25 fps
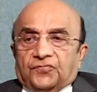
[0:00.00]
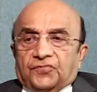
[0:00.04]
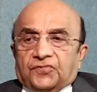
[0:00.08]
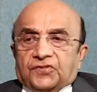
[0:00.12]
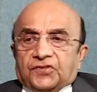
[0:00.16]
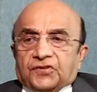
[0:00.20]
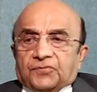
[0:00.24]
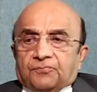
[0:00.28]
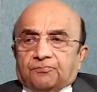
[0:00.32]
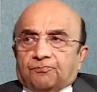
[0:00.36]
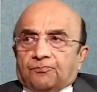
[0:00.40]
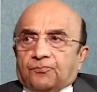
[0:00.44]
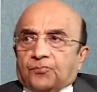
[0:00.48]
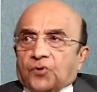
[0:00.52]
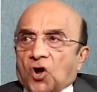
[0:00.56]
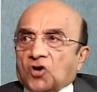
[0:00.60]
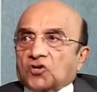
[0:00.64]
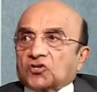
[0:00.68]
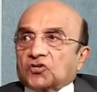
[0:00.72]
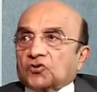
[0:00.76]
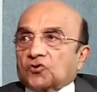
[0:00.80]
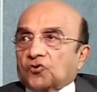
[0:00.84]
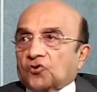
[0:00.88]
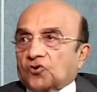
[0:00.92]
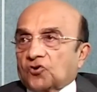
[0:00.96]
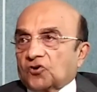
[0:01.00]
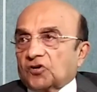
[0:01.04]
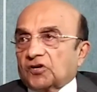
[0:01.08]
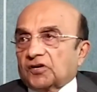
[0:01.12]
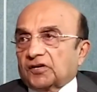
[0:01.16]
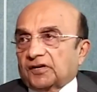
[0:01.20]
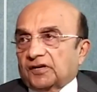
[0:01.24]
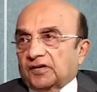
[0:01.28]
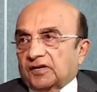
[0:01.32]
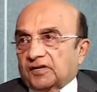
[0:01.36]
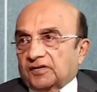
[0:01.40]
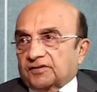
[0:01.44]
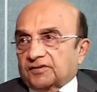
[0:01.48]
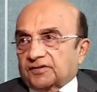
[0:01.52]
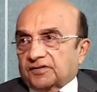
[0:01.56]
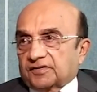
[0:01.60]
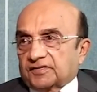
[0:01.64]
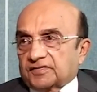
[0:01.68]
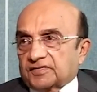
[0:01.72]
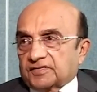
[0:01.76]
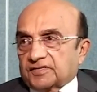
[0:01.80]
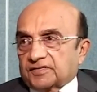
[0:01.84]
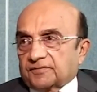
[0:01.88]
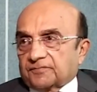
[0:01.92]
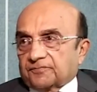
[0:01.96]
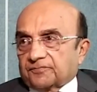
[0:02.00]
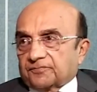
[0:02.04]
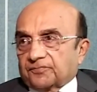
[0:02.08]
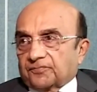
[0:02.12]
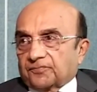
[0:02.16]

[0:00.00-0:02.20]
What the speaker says: The blocked coronary arteries